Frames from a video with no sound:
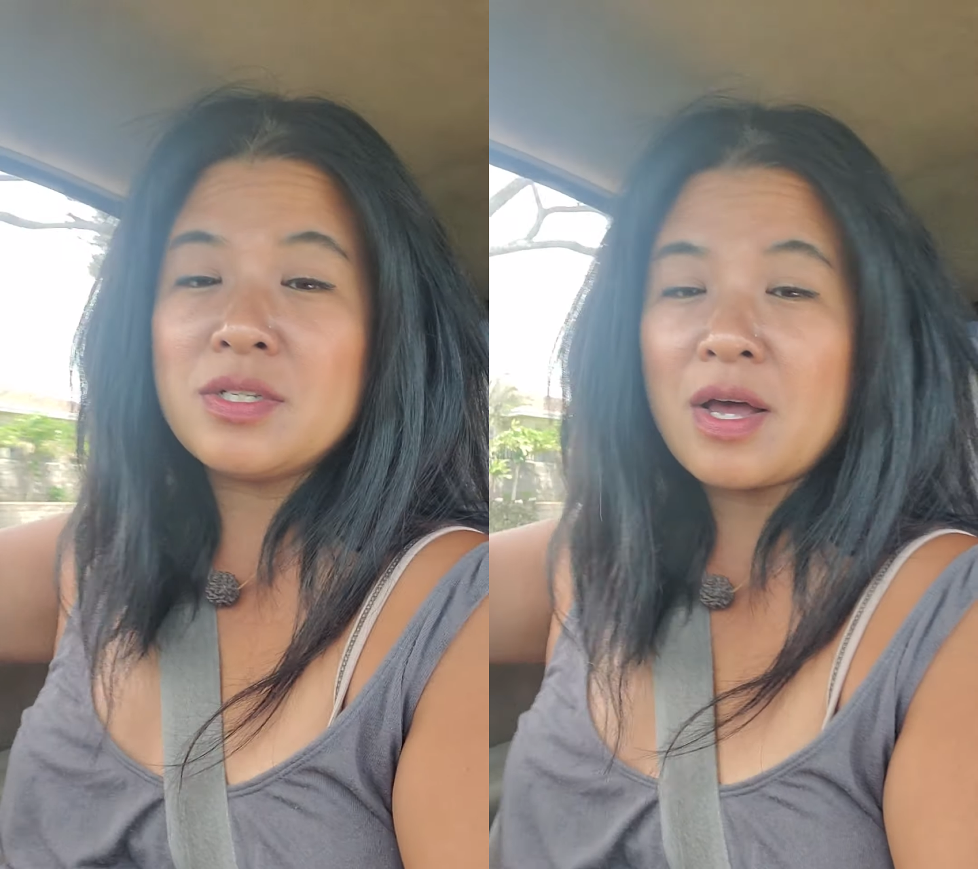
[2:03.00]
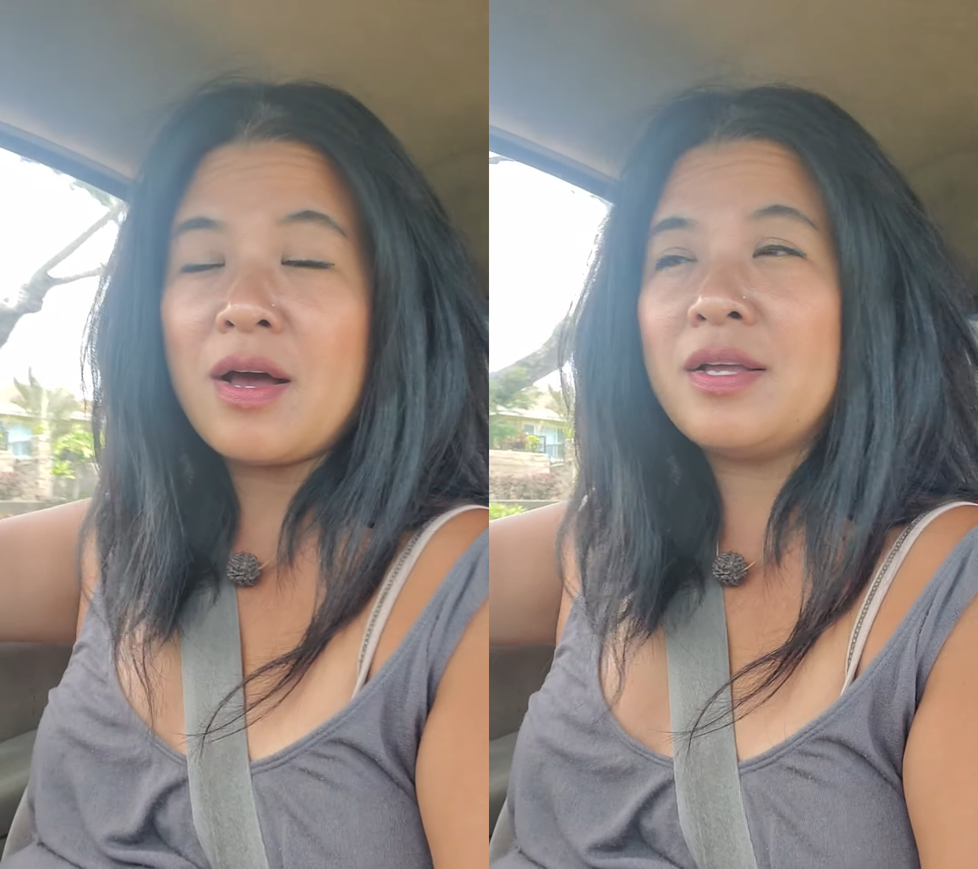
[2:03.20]

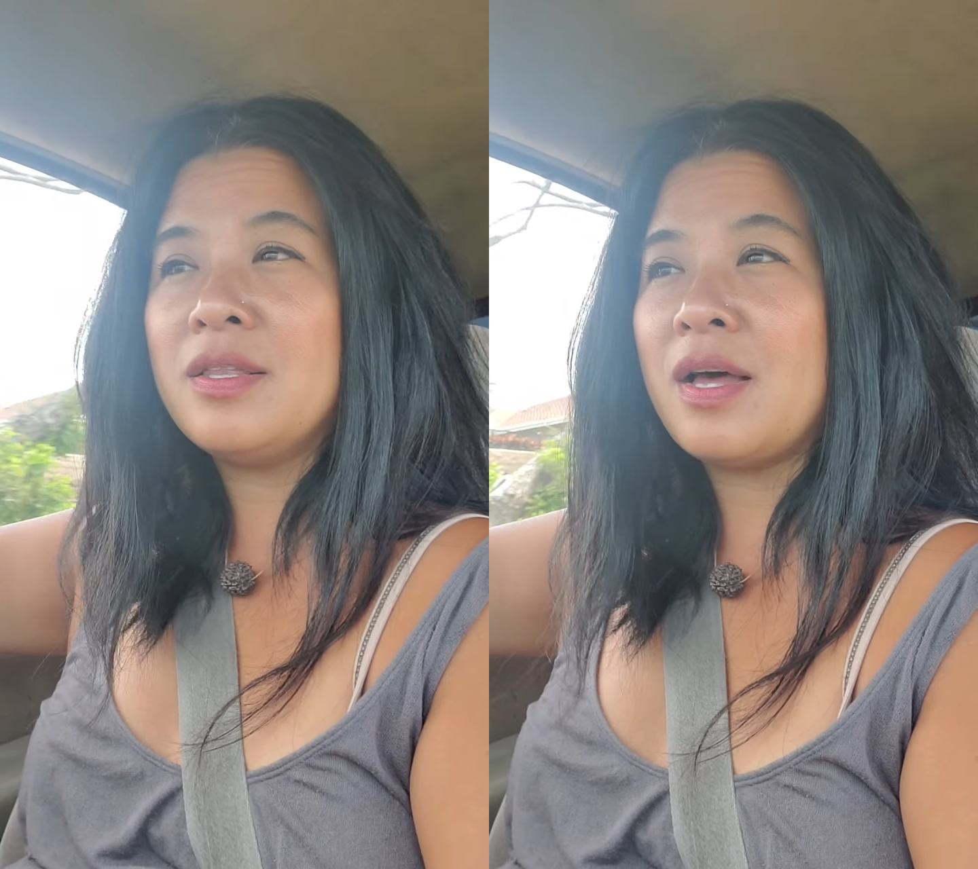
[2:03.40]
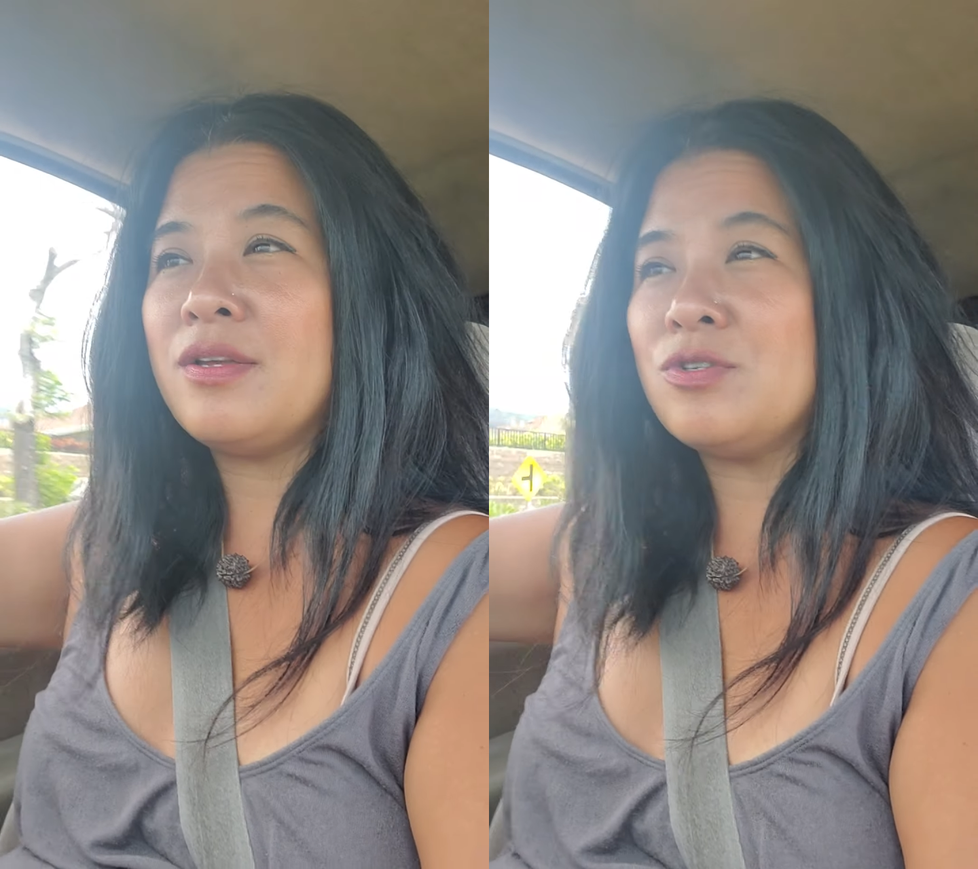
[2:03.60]
sign
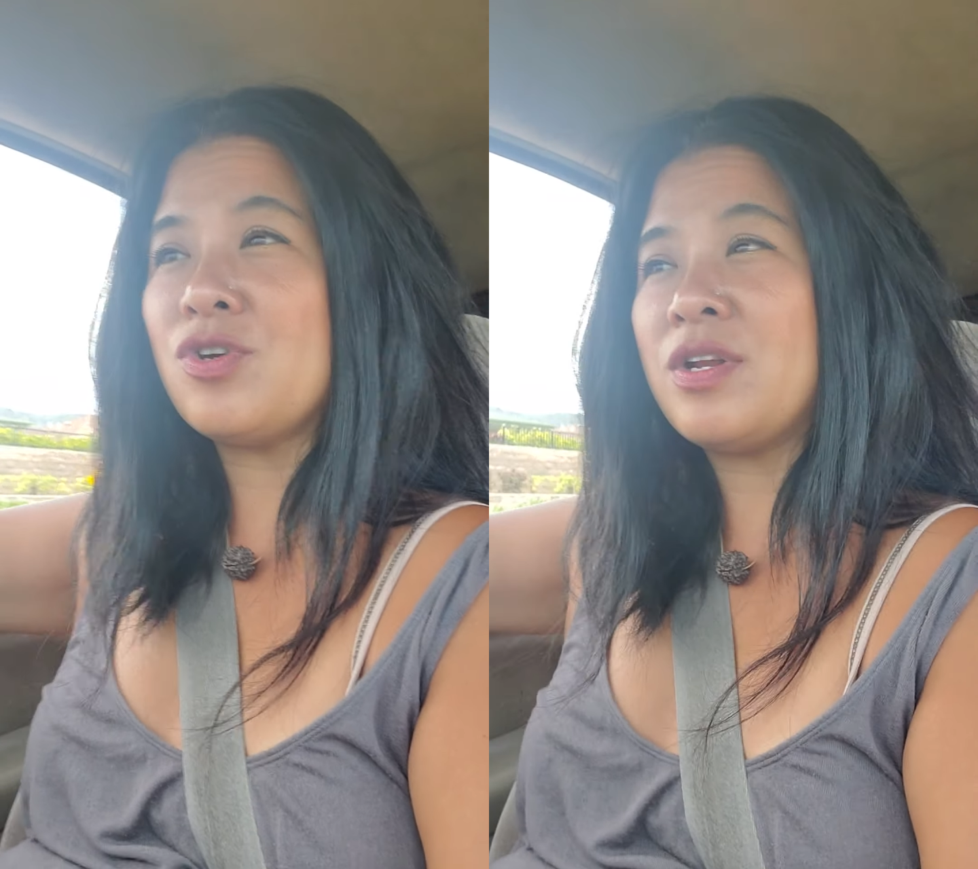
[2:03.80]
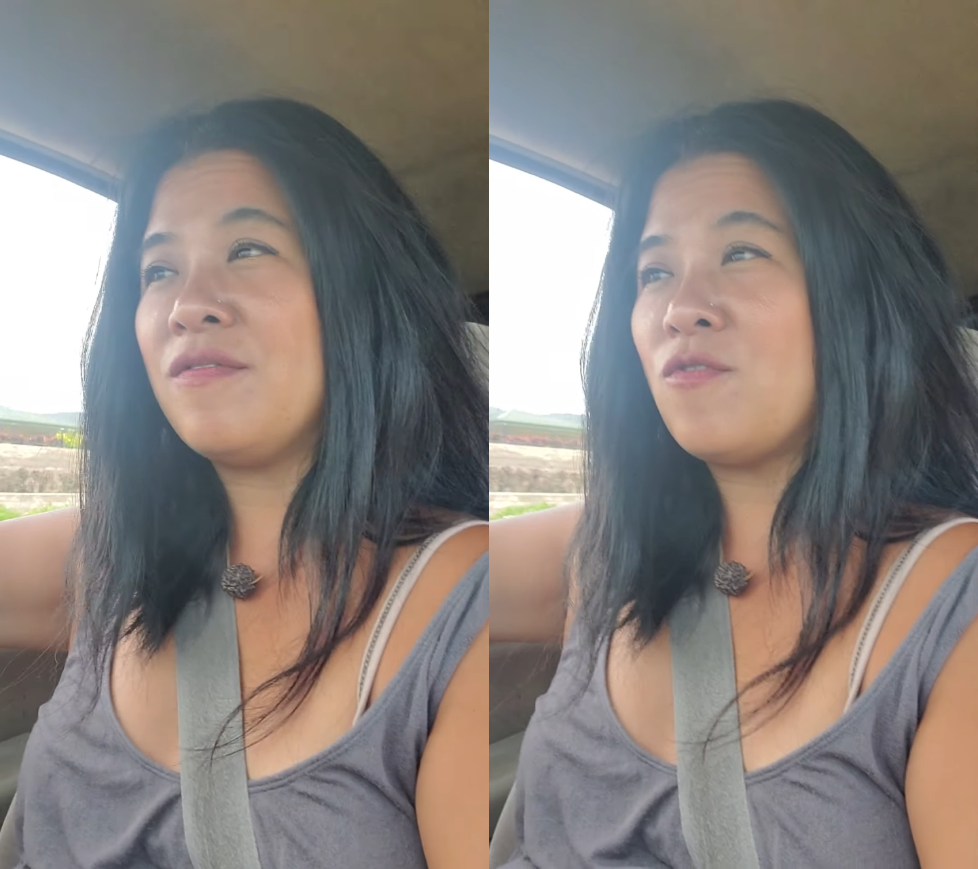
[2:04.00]
that you're
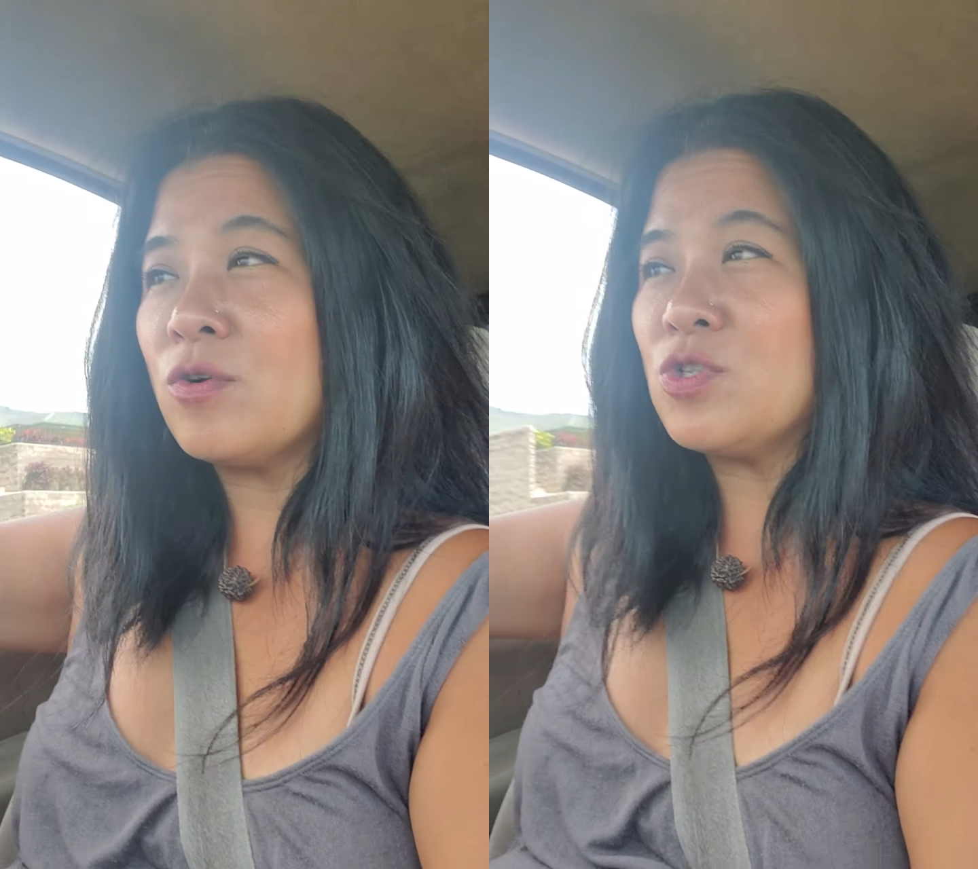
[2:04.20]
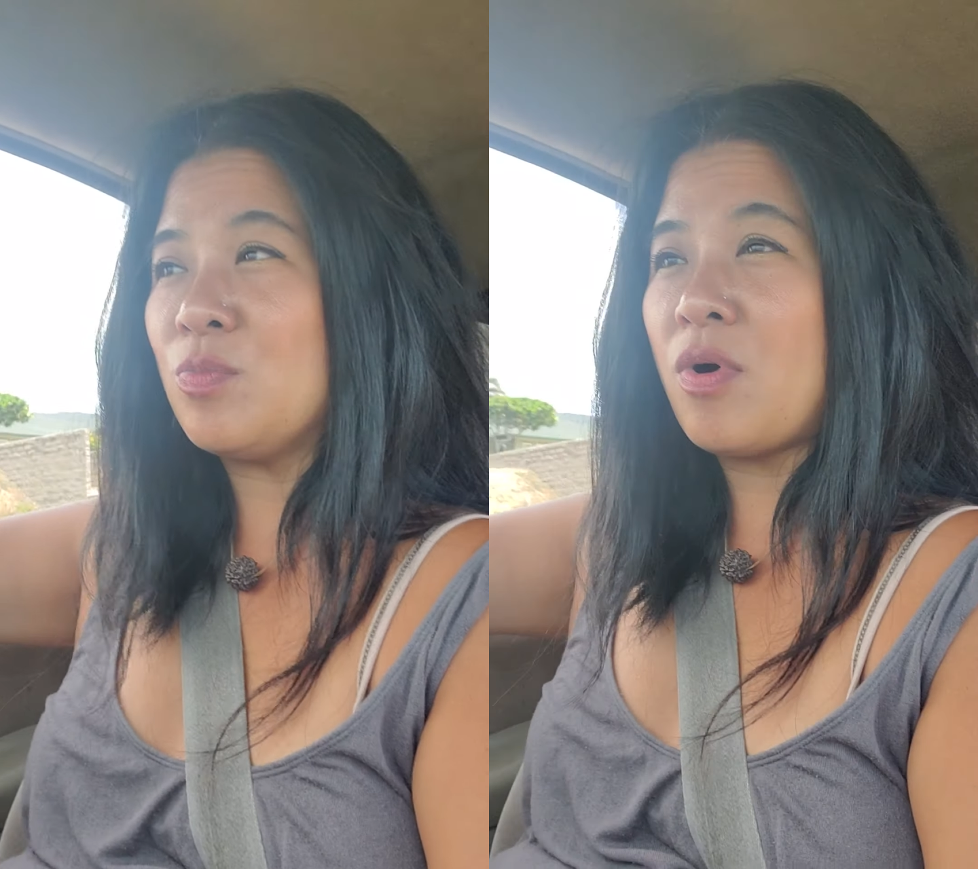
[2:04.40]
trying to force the